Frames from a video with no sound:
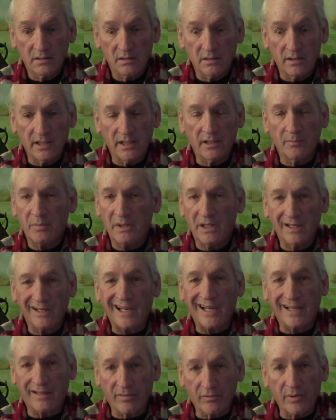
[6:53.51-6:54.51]
Need to be
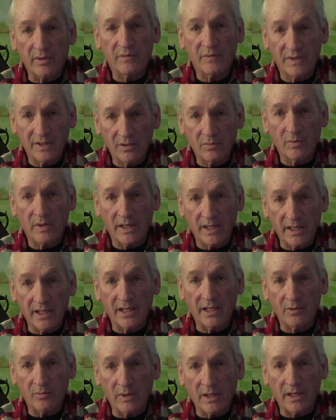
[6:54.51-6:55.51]
like three feet away
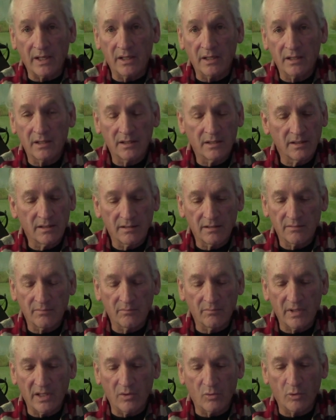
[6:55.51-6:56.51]
anyway
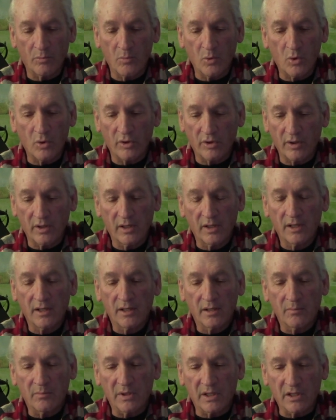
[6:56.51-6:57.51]
or more
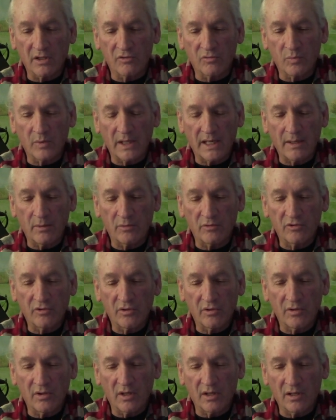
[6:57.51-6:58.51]
because when I was
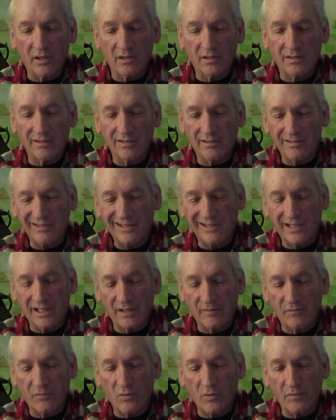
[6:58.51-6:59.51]
uh, you know,
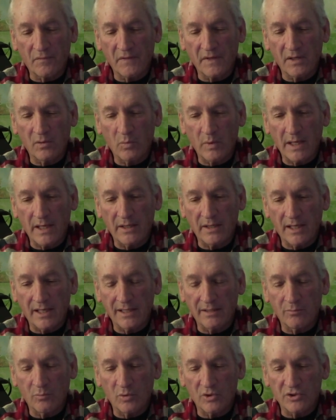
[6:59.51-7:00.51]
like four feet away, that
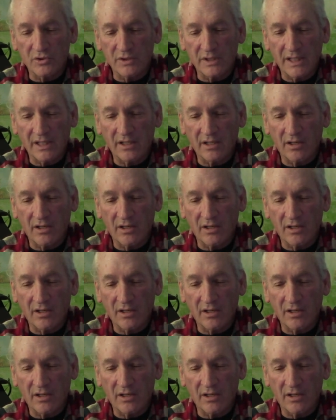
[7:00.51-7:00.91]
I wasn't getting